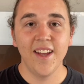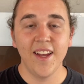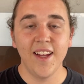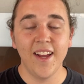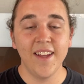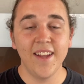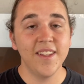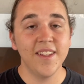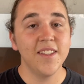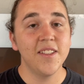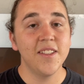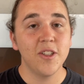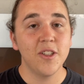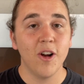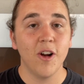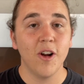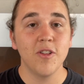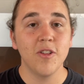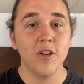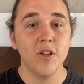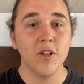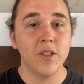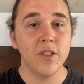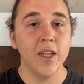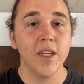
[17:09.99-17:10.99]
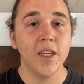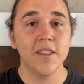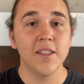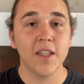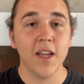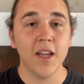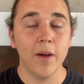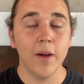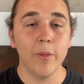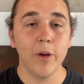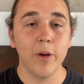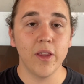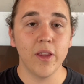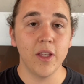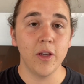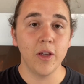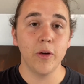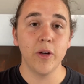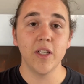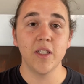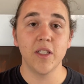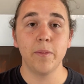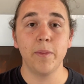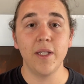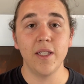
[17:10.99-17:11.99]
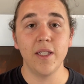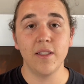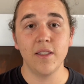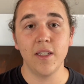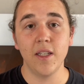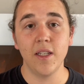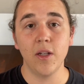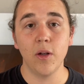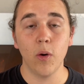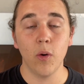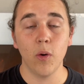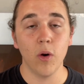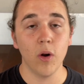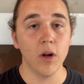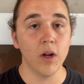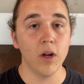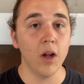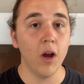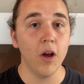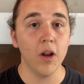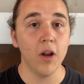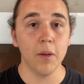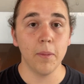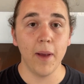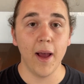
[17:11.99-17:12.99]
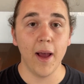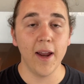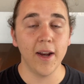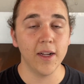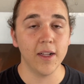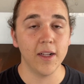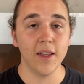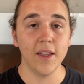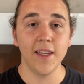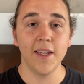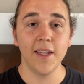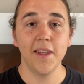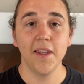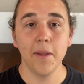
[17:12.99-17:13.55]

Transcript: And this charger does come with a USB-C cord automatically in the